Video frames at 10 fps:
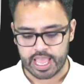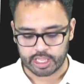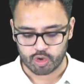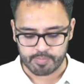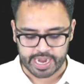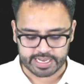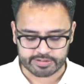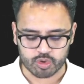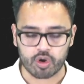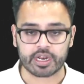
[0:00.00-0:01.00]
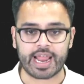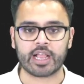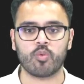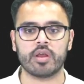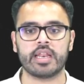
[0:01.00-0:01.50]
you might have scored
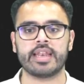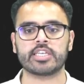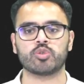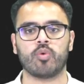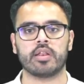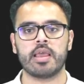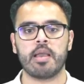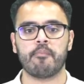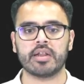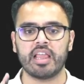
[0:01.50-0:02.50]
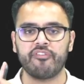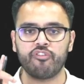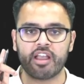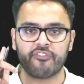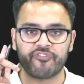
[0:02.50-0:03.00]
rank 1 in next one but if
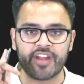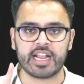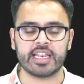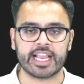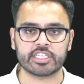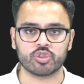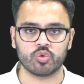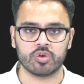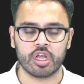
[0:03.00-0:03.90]
you have failed next two